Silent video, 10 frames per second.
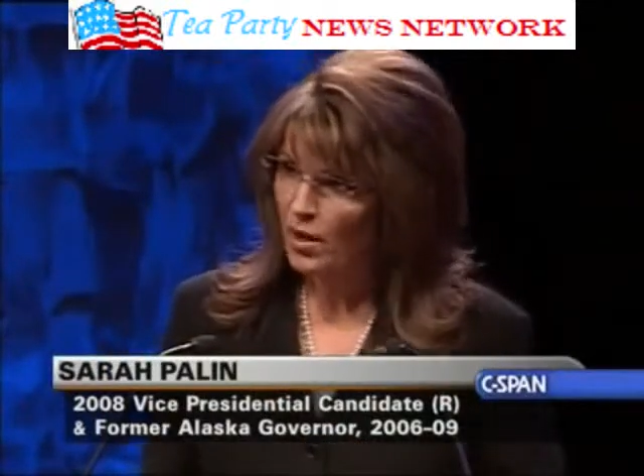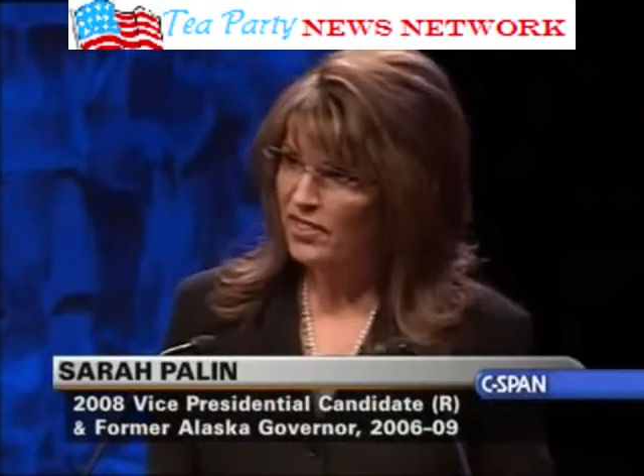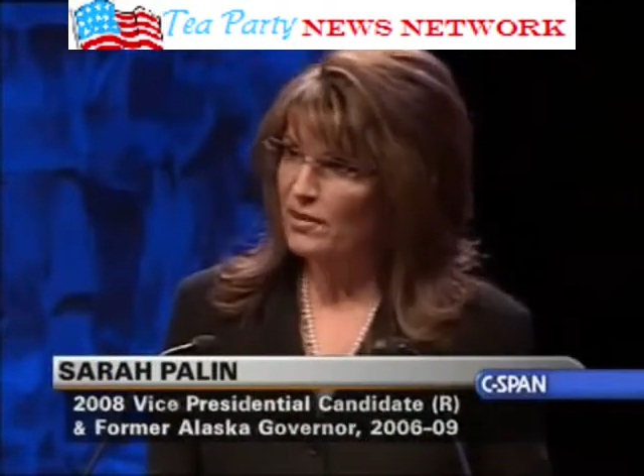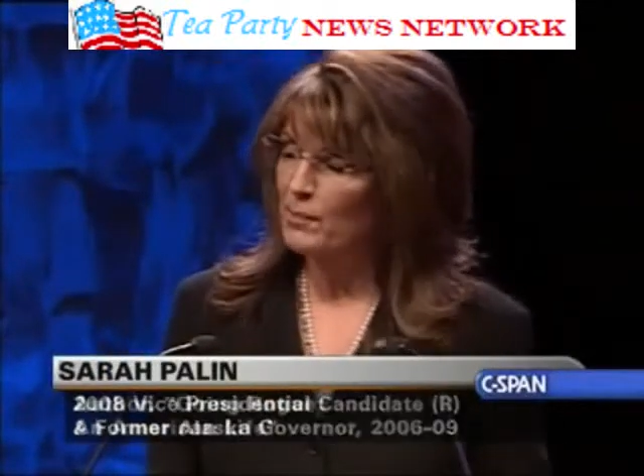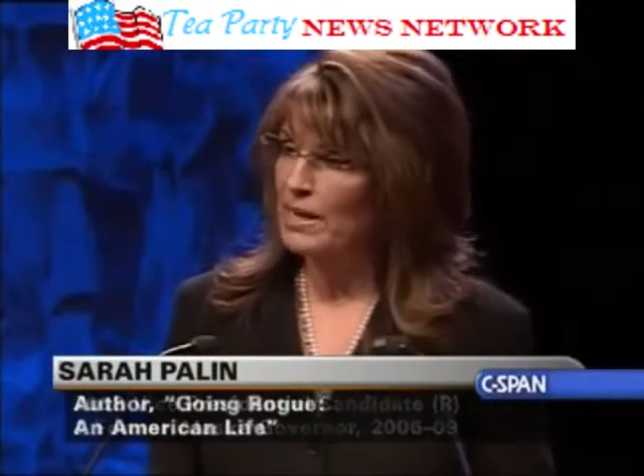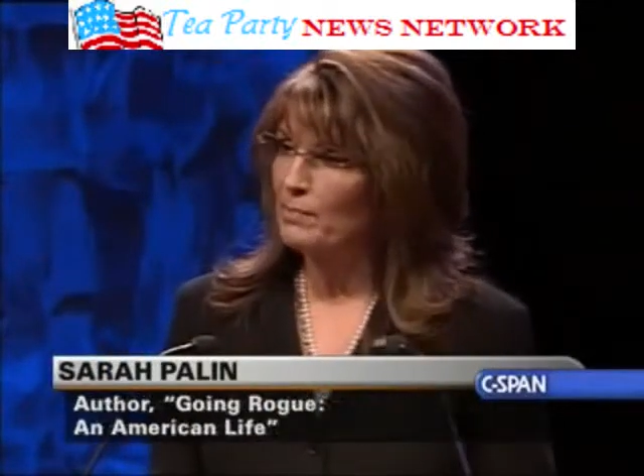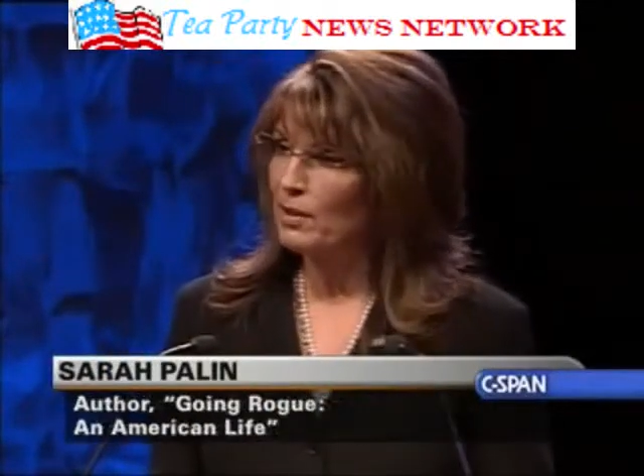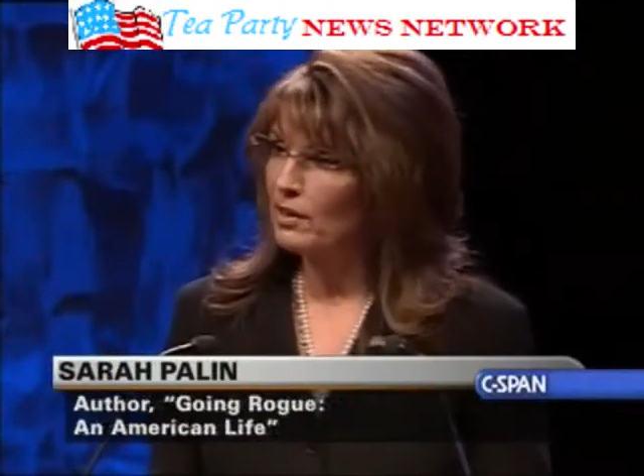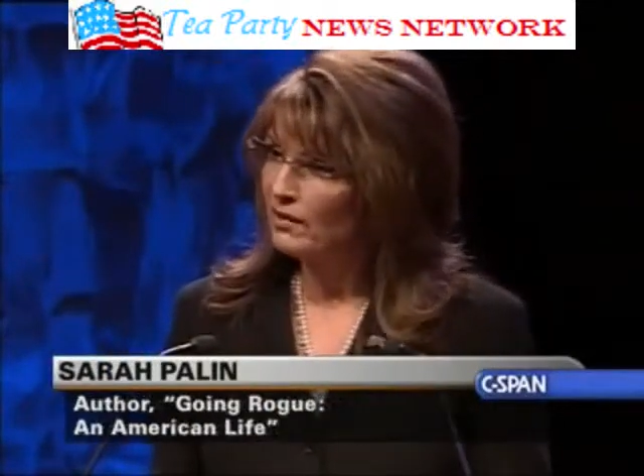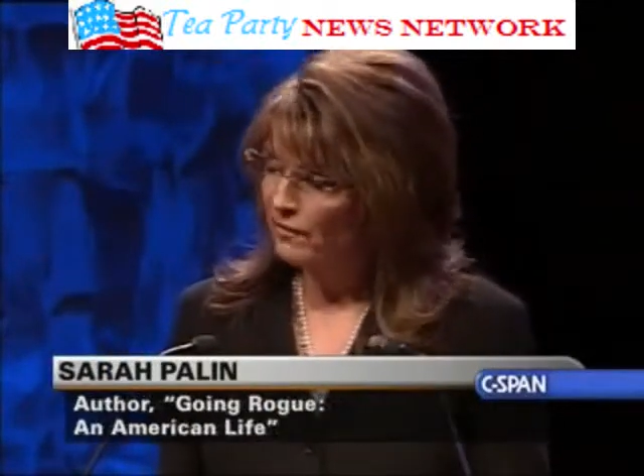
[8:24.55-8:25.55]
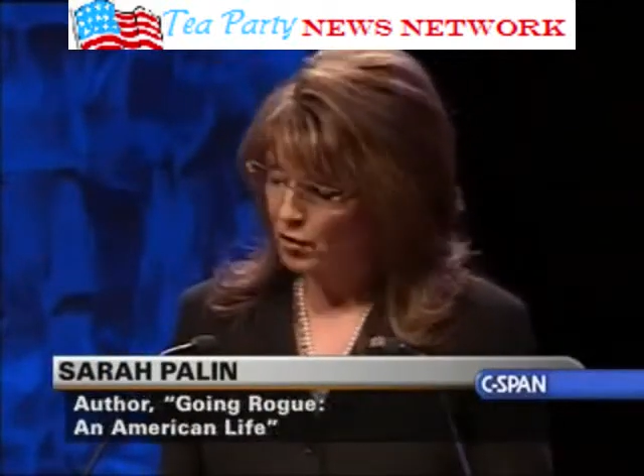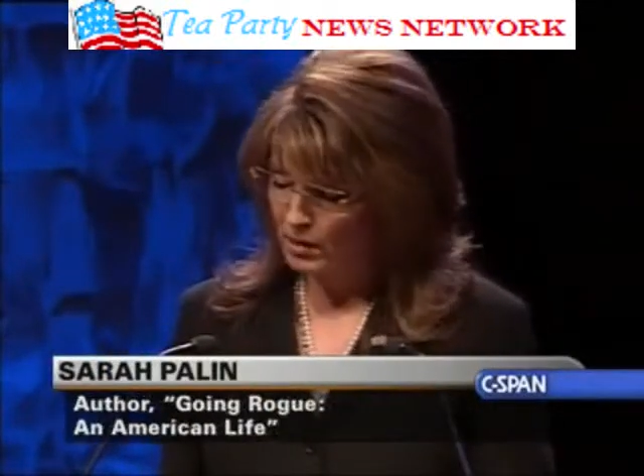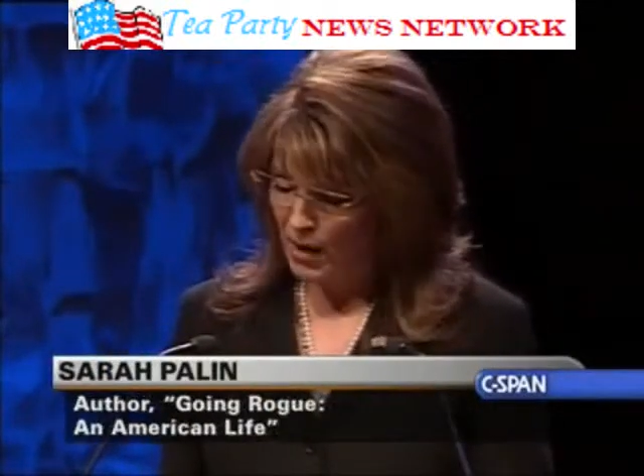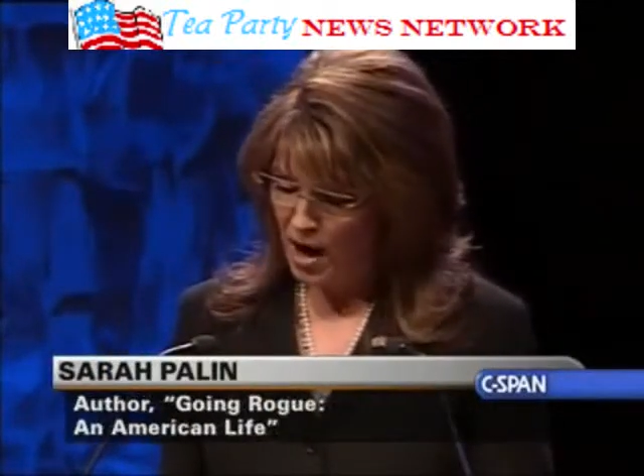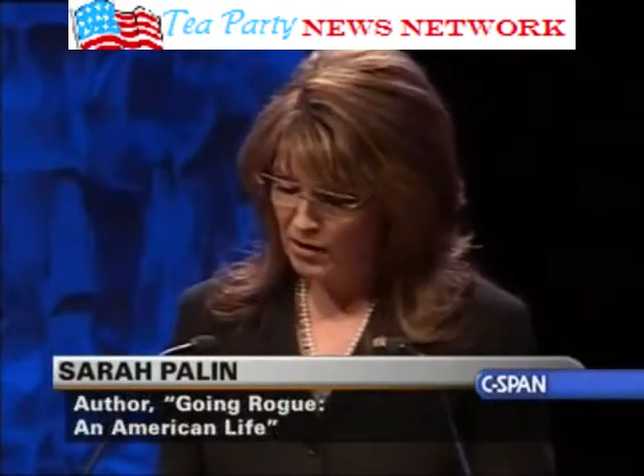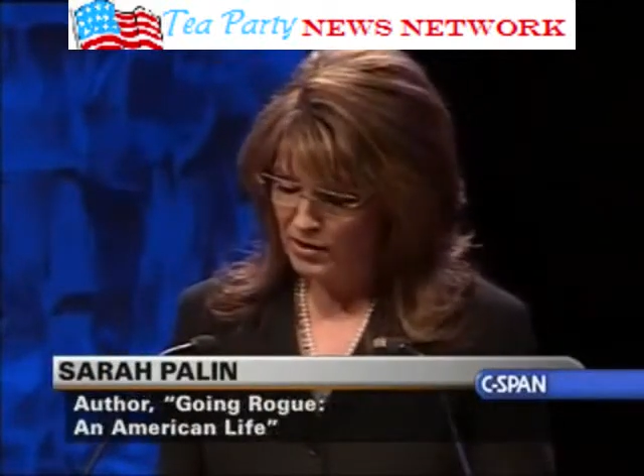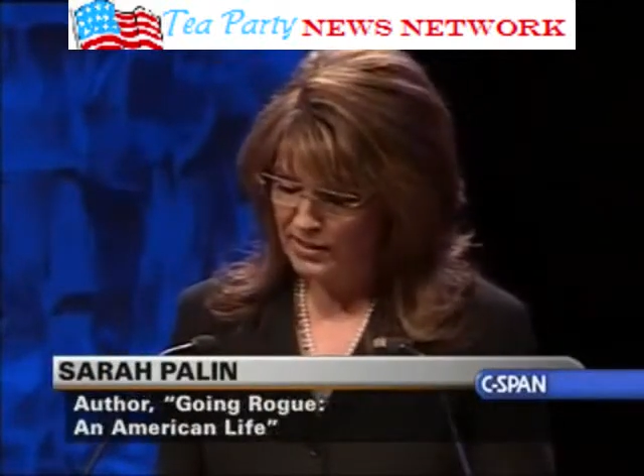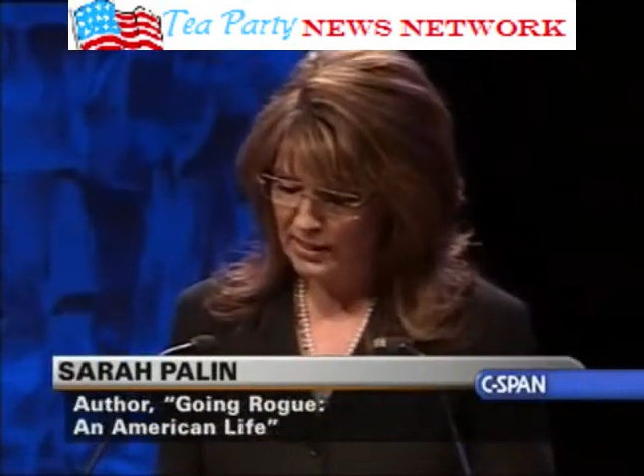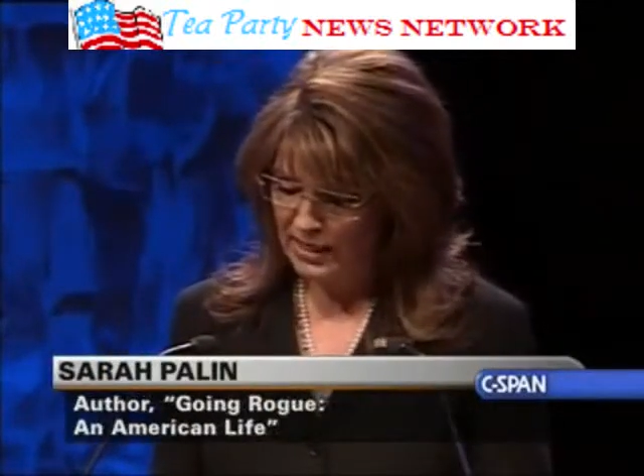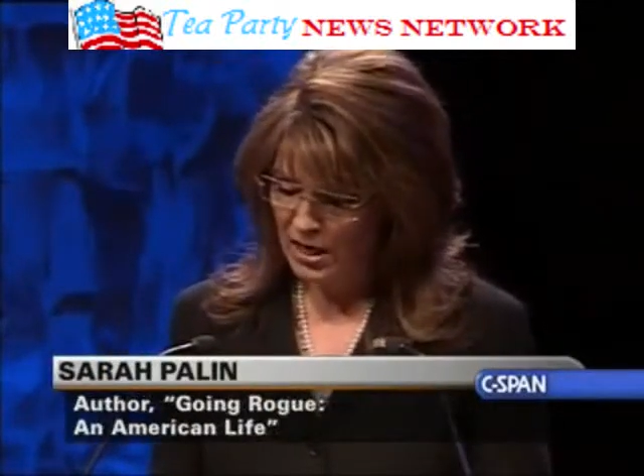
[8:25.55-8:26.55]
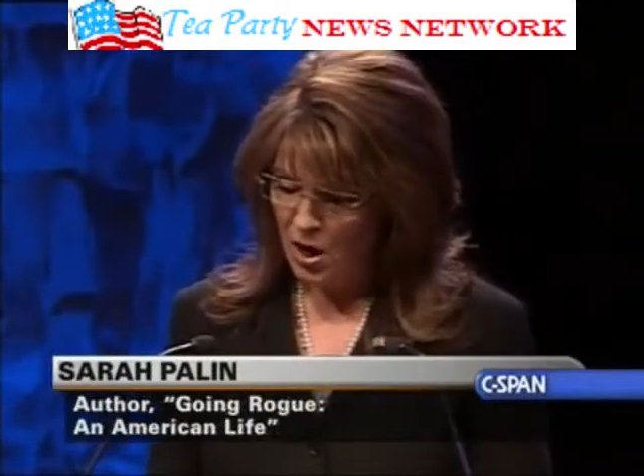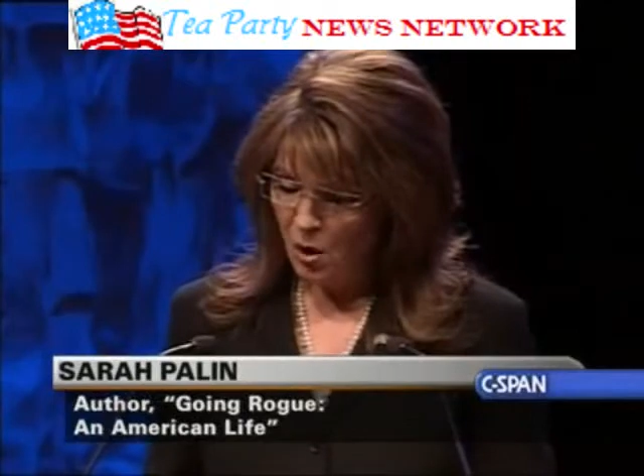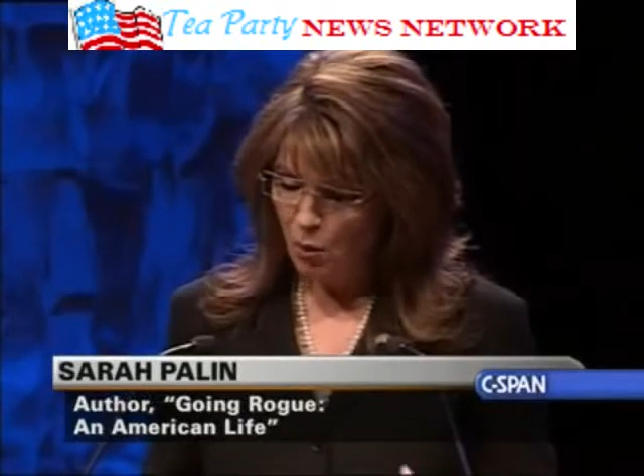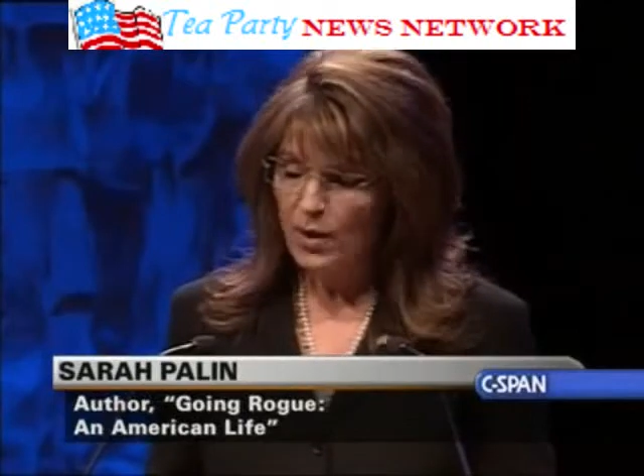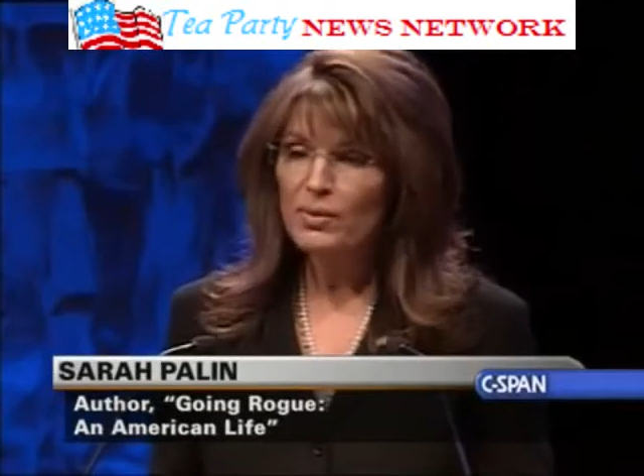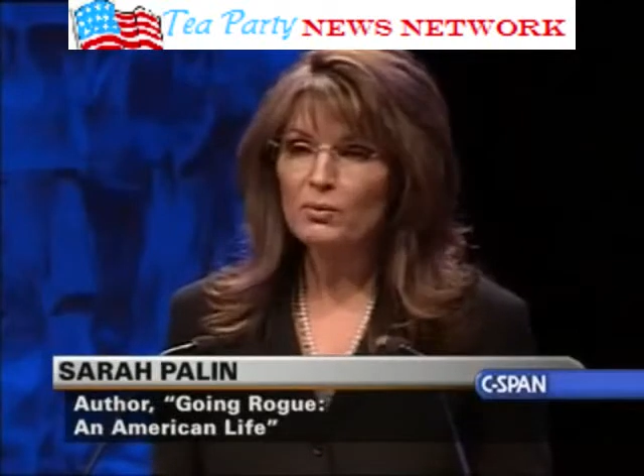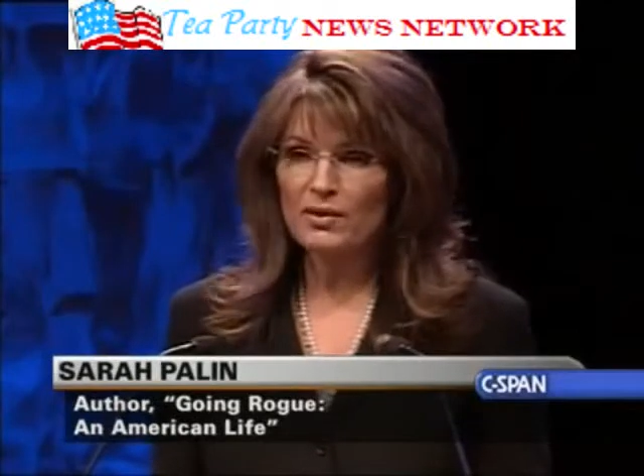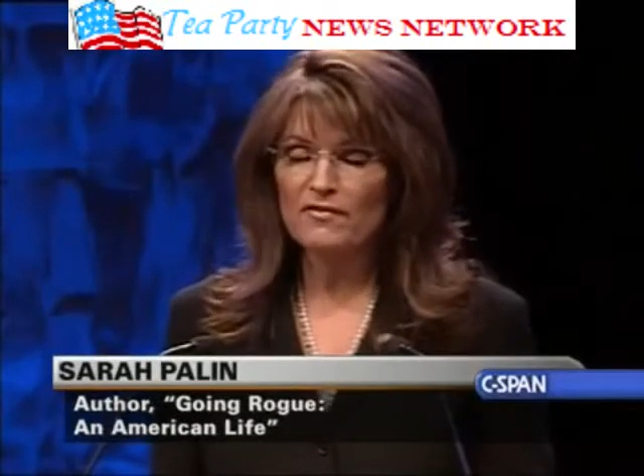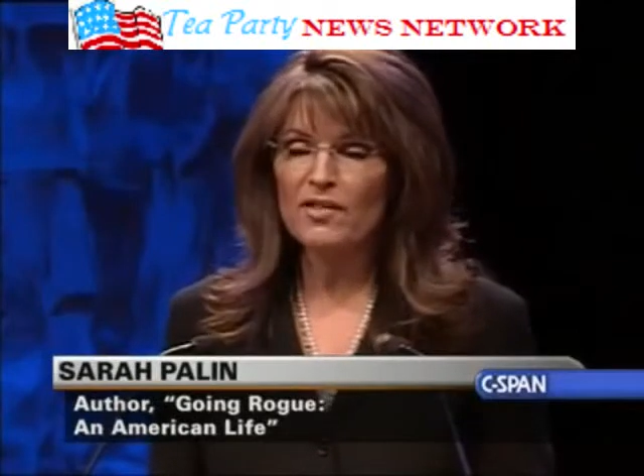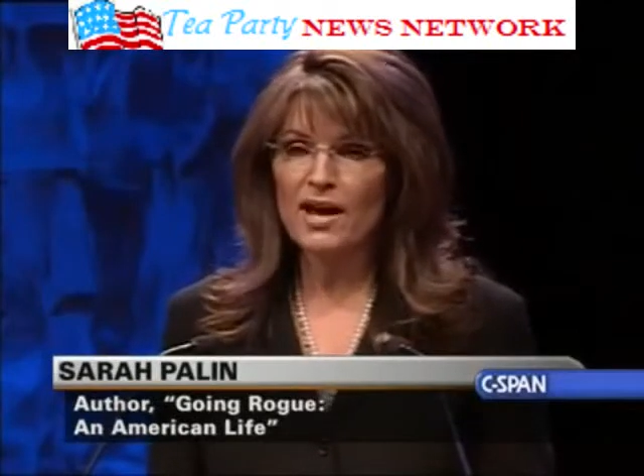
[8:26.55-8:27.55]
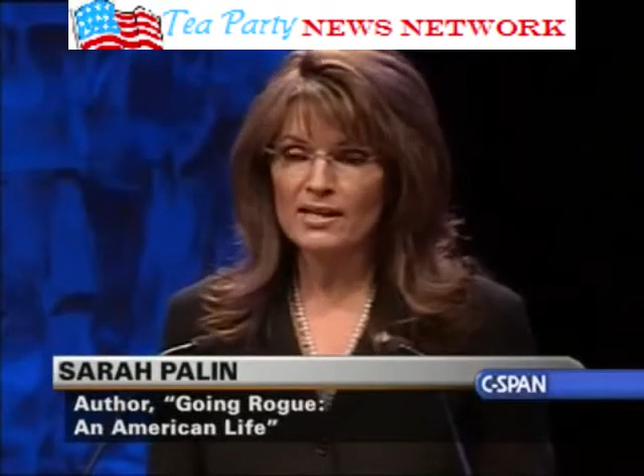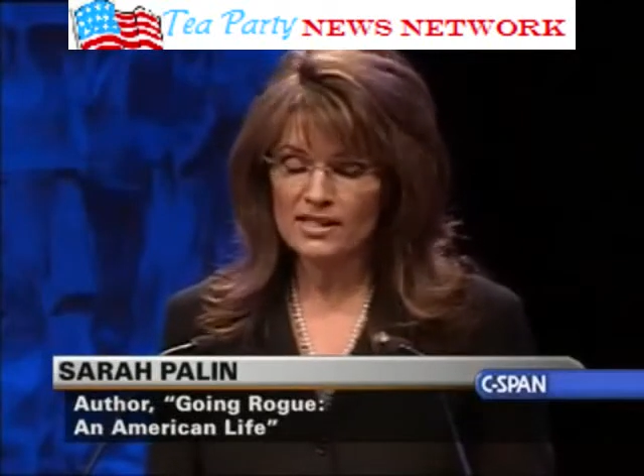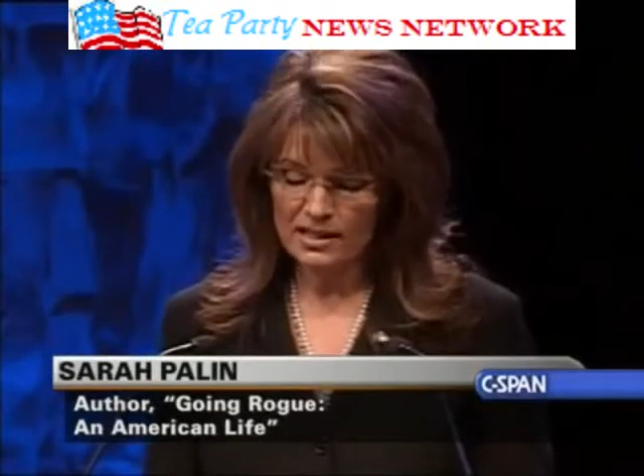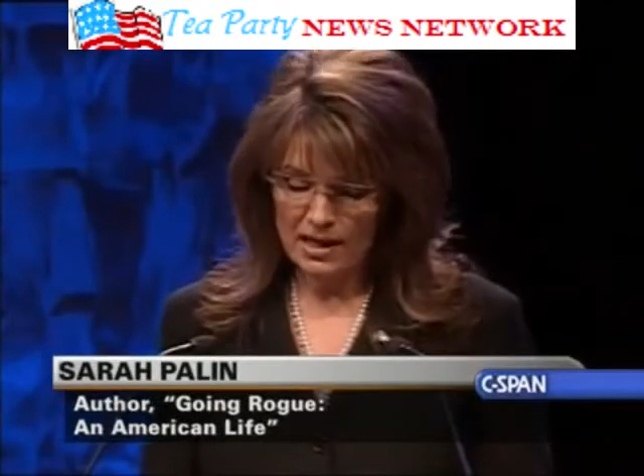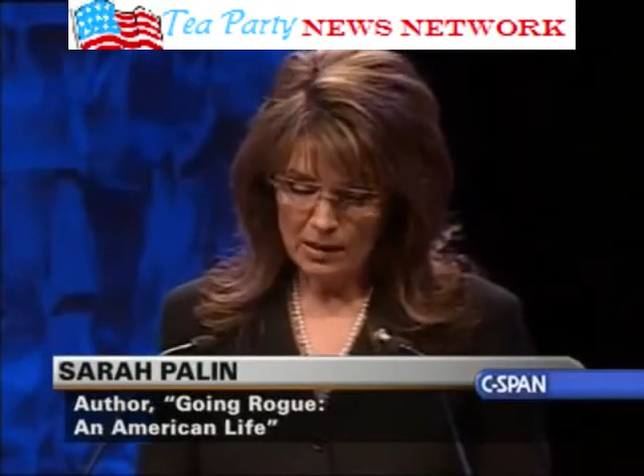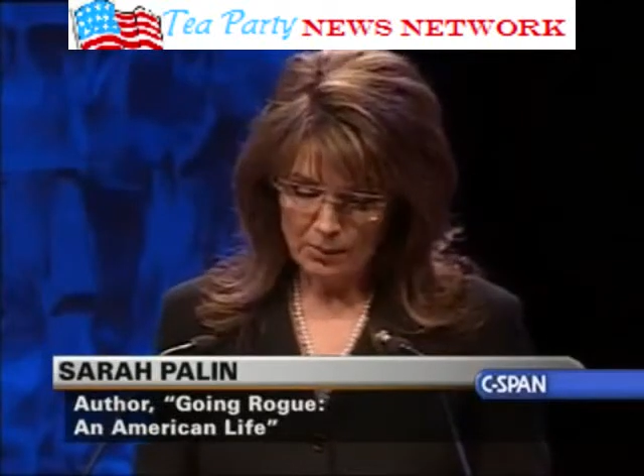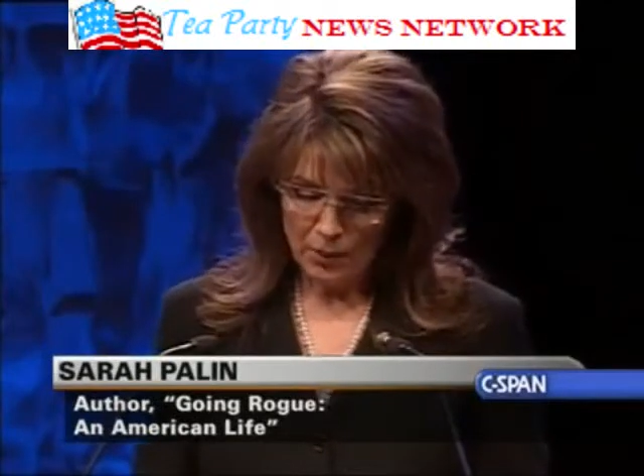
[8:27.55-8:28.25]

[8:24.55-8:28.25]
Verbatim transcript: with the people and for democracy, one that reflects